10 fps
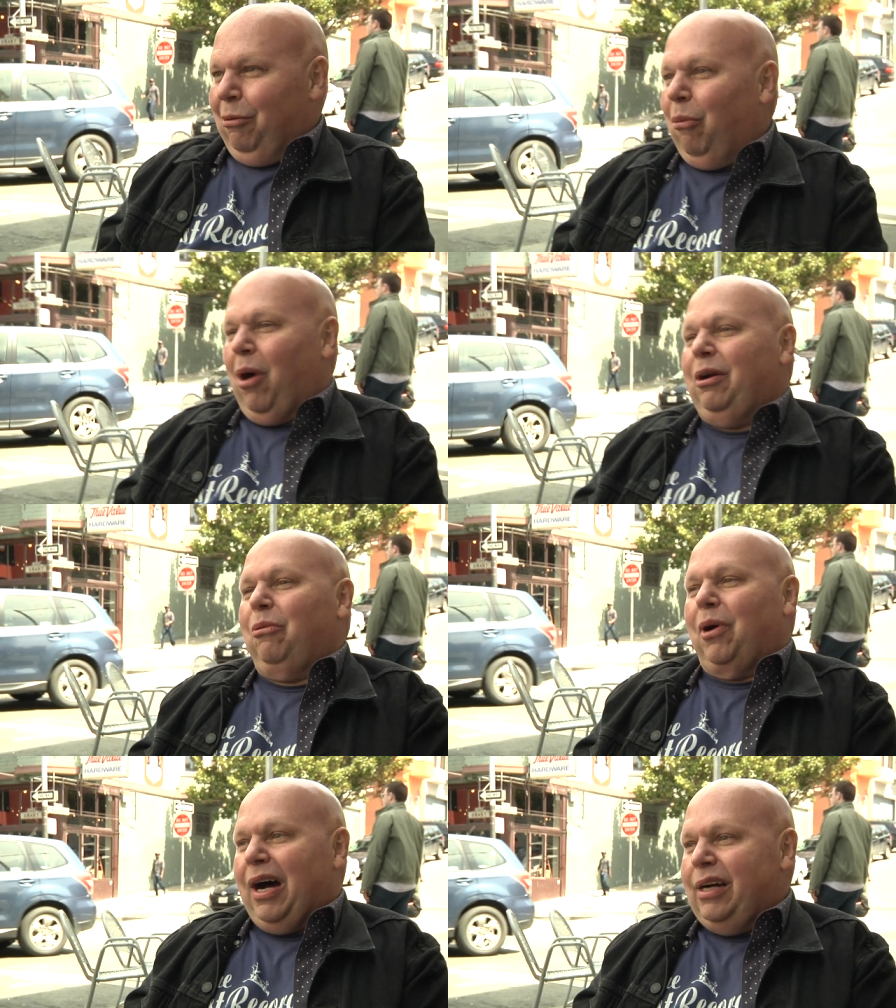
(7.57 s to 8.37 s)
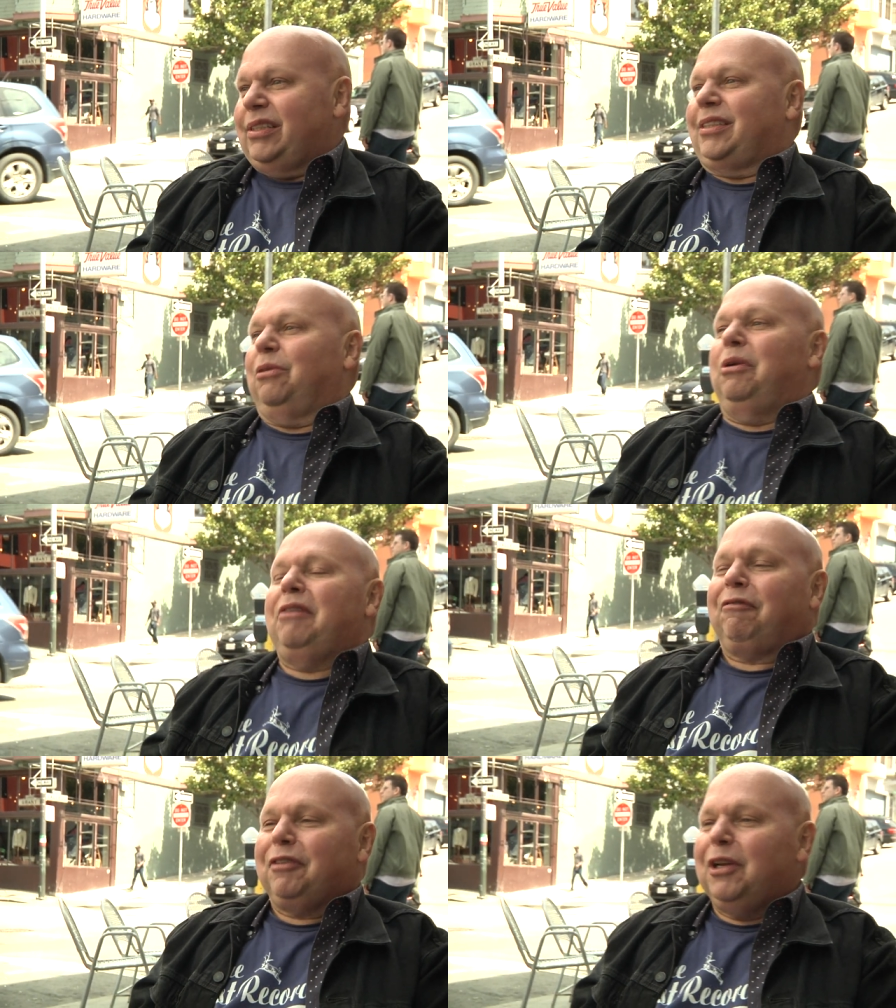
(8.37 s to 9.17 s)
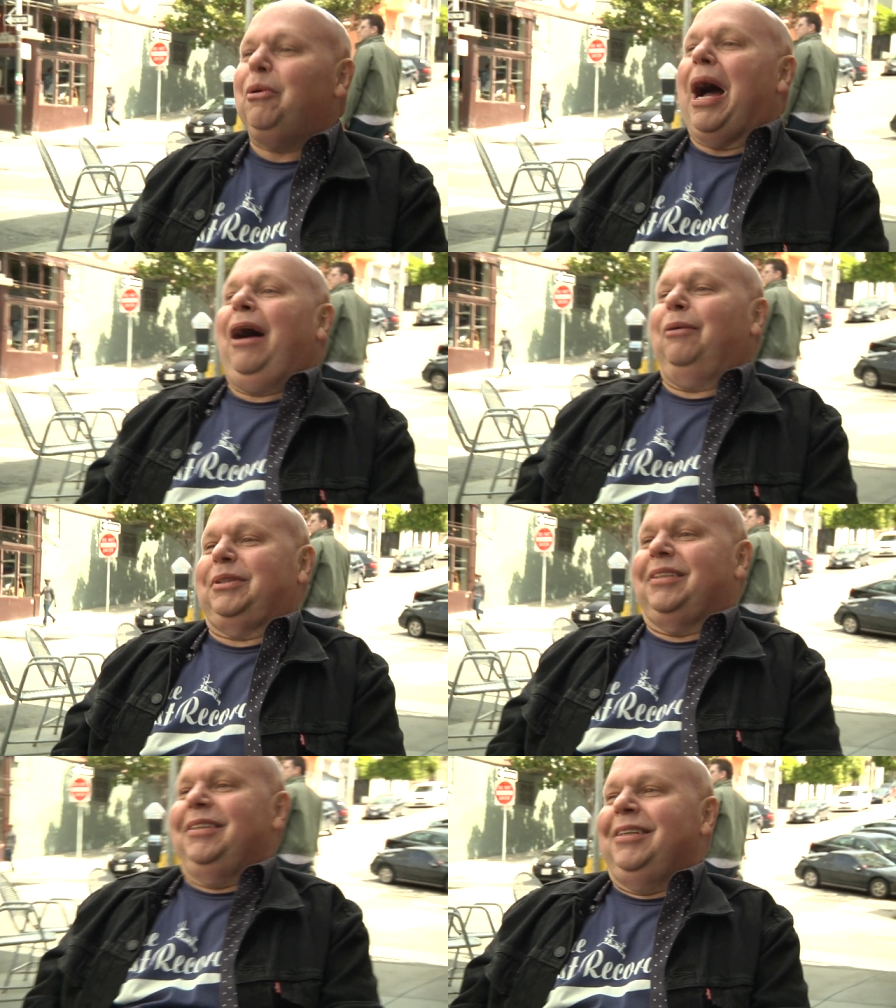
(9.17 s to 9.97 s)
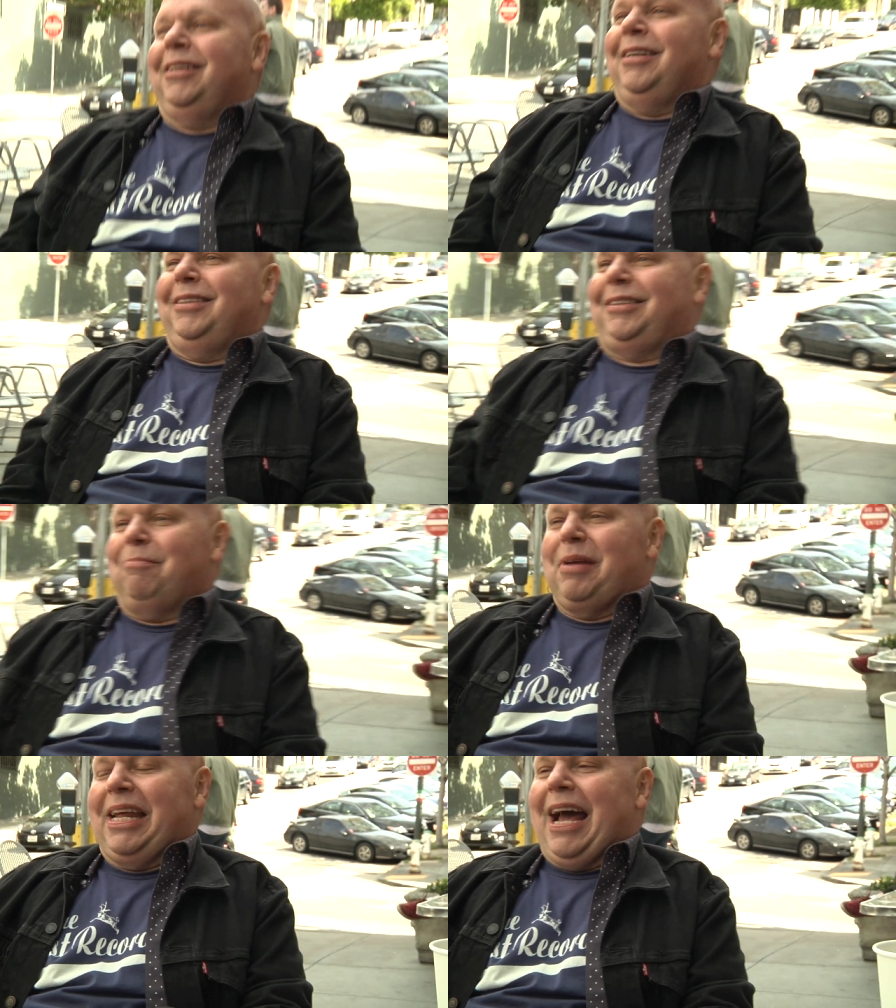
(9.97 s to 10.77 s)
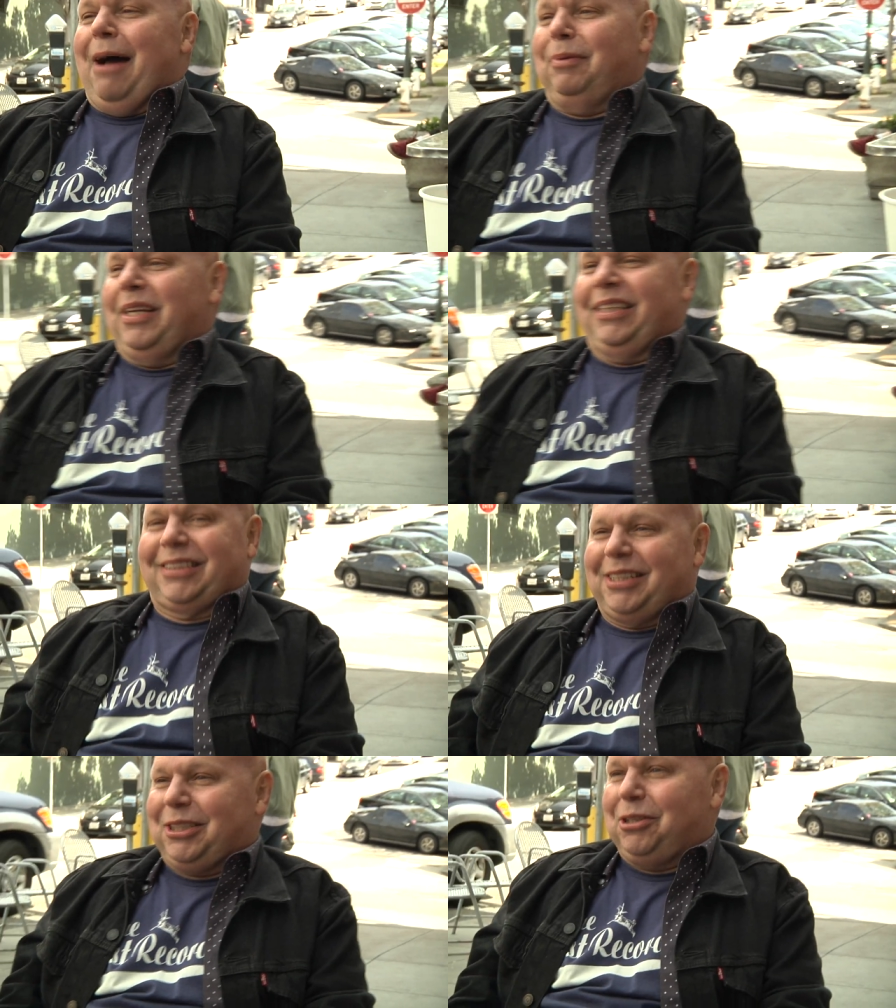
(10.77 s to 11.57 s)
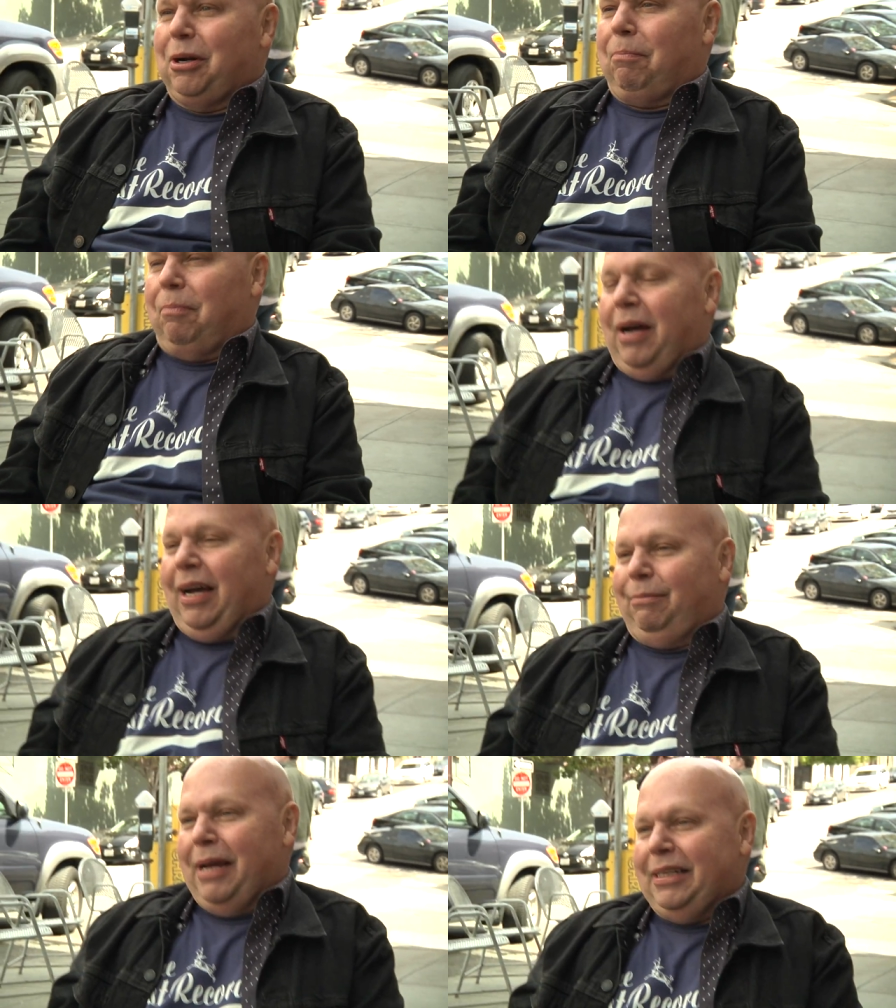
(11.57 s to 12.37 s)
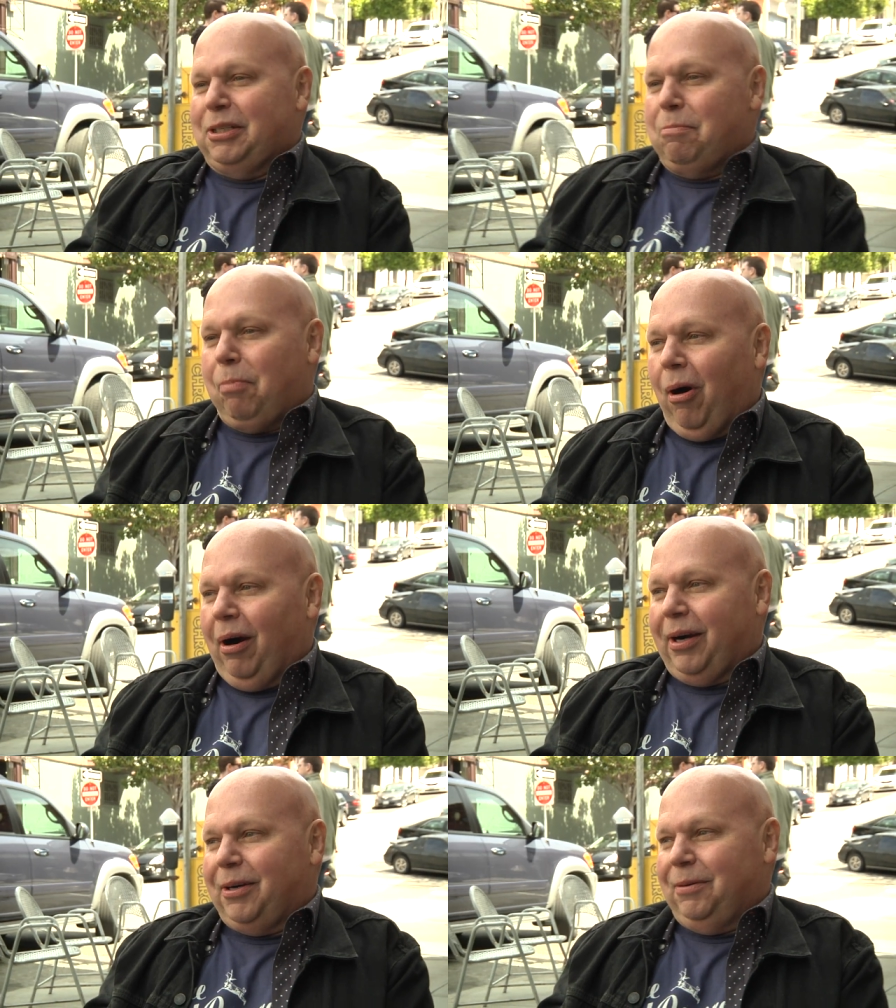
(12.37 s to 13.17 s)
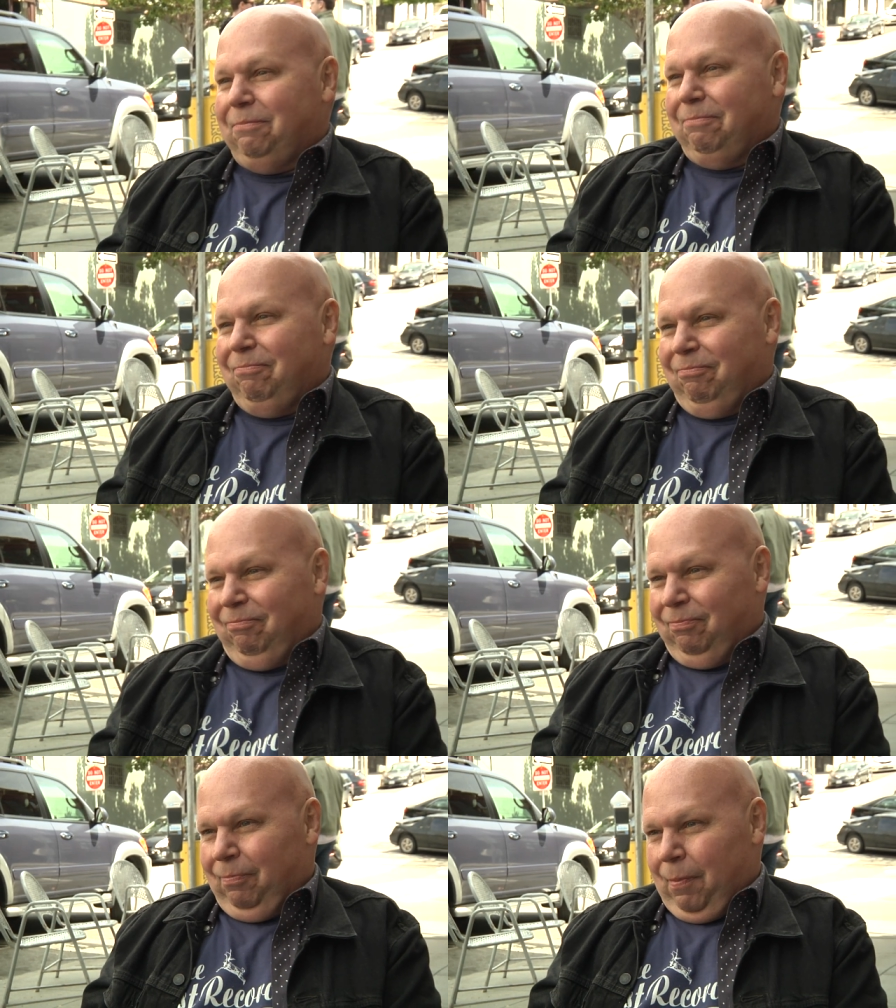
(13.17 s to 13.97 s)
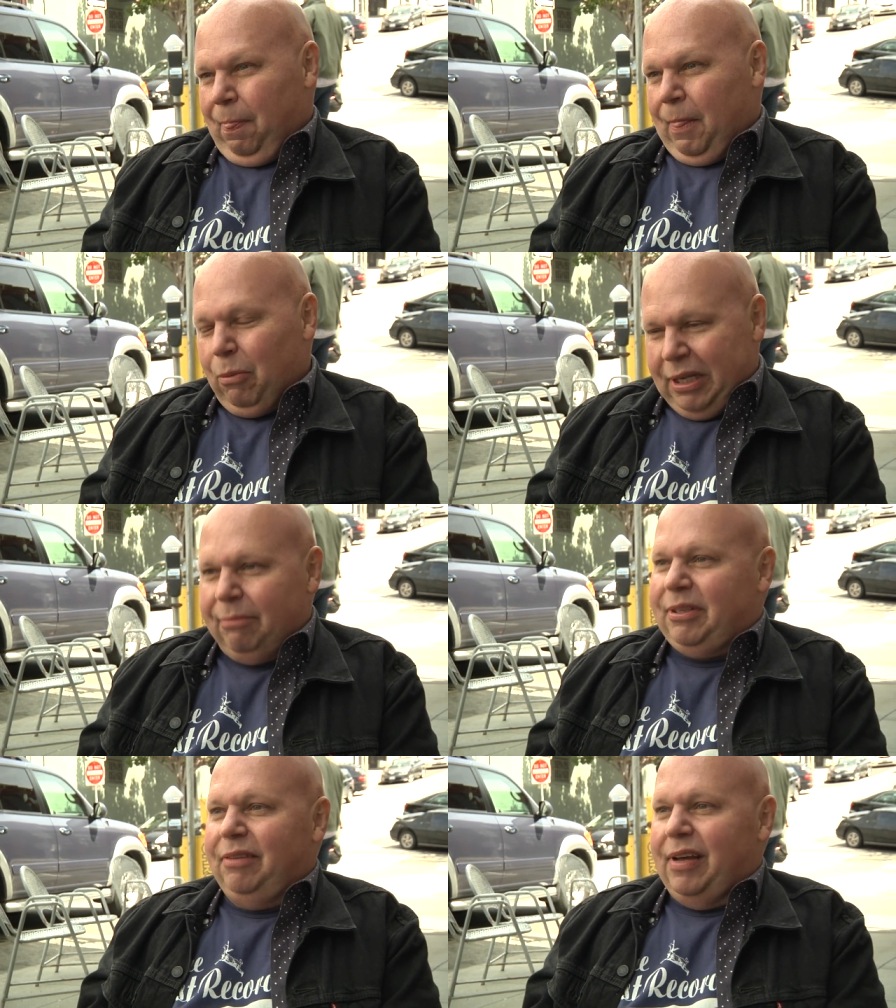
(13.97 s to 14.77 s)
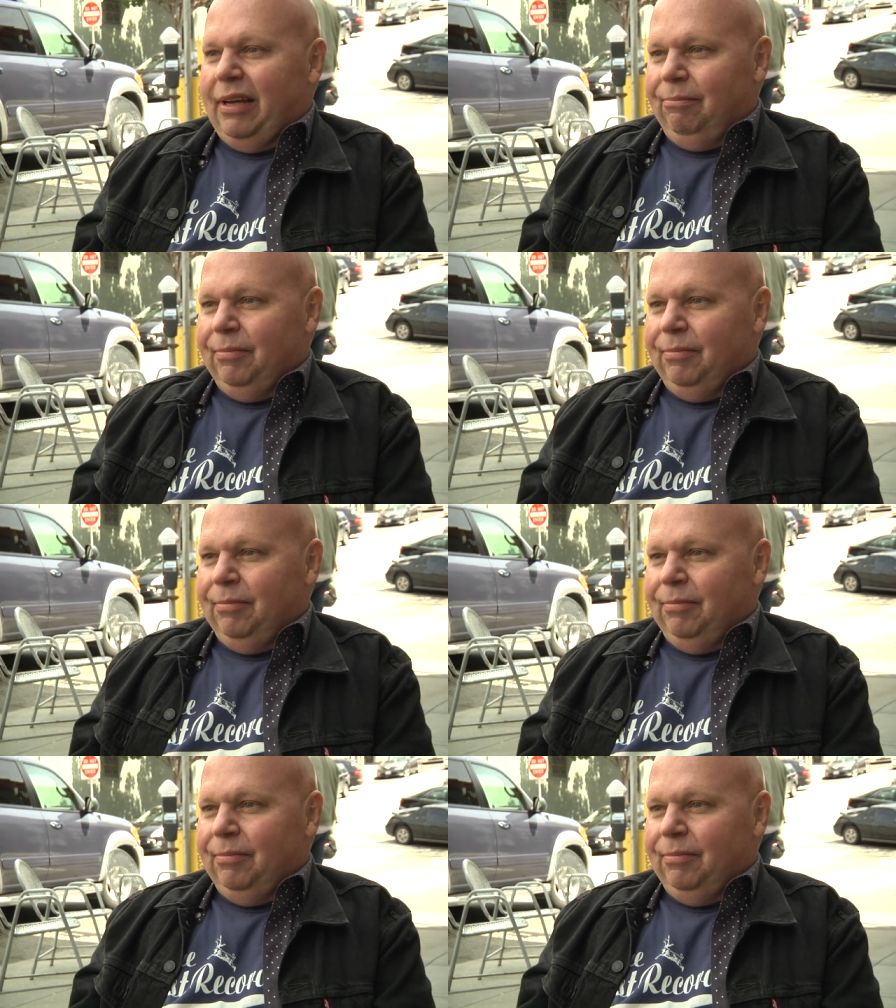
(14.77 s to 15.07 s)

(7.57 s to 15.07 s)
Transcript: One was we flew out to Minneapolis to shoot it at Paisley Park. At, with MTV? With MTV.